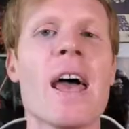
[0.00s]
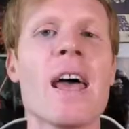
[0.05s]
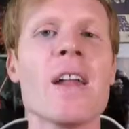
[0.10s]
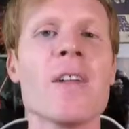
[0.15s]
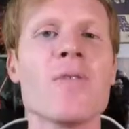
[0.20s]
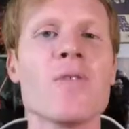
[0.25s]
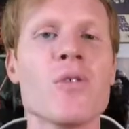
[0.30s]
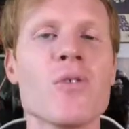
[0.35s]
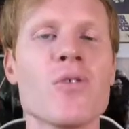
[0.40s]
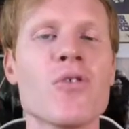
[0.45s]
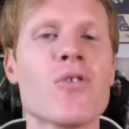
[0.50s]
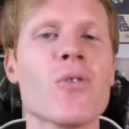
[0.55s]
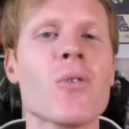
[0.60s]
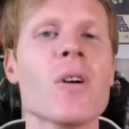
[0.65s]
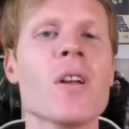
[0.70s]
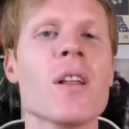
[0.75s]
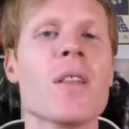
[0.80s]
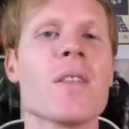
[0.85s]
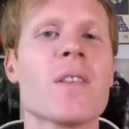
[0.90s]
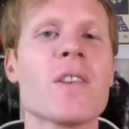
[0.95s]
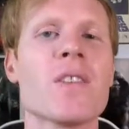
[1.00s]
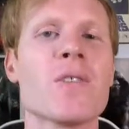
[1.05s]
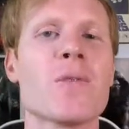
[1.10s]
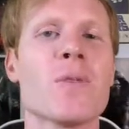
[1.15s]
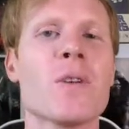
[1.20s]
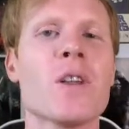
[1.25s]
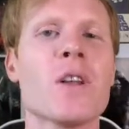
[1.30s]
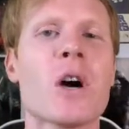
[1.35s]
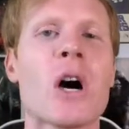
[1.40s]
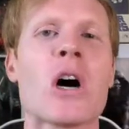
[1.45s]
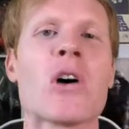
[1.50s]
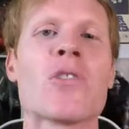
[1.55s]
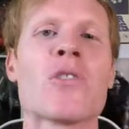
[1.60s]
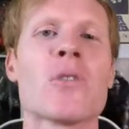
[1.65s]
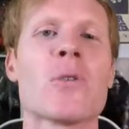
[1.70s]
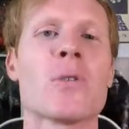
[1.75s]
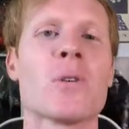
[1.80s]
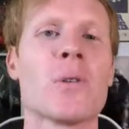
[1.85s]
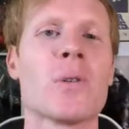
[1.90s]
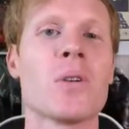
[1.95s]
And if you enjoyed this video, I
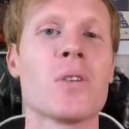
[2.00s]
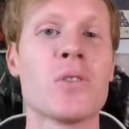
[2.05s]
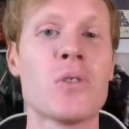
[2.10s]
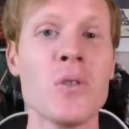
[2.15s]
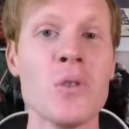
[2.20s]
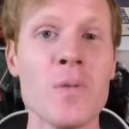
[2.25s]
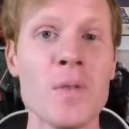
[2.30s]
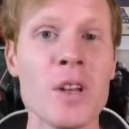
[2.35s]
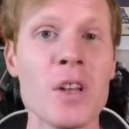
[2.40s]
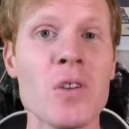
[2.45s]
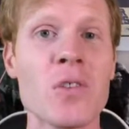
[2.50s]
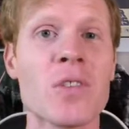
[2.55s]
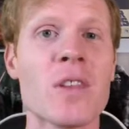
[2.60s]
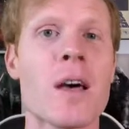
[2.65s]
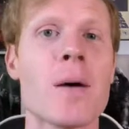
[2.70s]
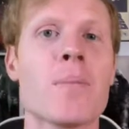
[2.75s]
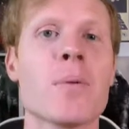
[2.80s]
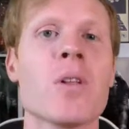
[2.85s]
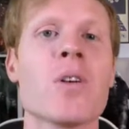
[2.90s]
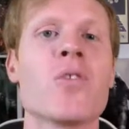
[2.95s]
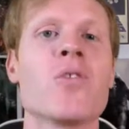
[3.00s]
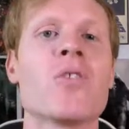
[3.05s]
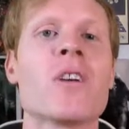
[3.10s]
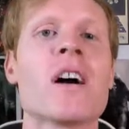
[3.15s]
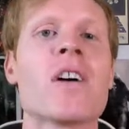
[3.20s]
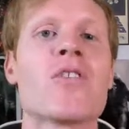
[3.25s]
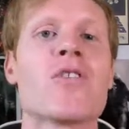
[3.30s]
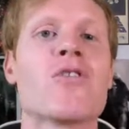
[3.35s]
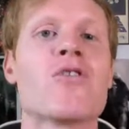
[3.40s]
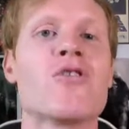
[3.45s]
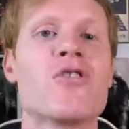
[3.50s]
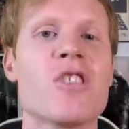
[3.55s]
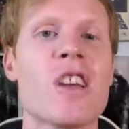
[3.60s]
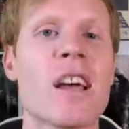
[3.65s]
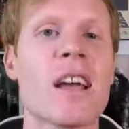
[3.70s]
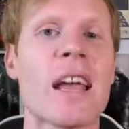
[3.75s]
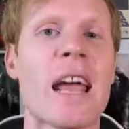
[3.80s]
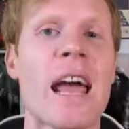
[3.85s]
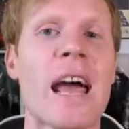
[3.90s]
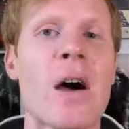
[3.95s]
also include two videos down below you guys should
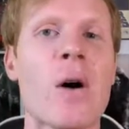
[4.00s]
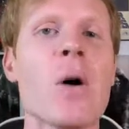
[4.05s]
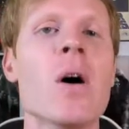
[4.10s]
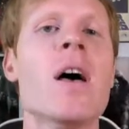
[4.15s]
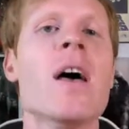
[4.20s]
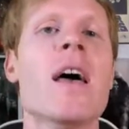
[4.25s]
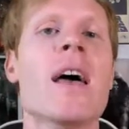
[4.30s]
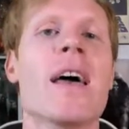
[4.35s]
check out.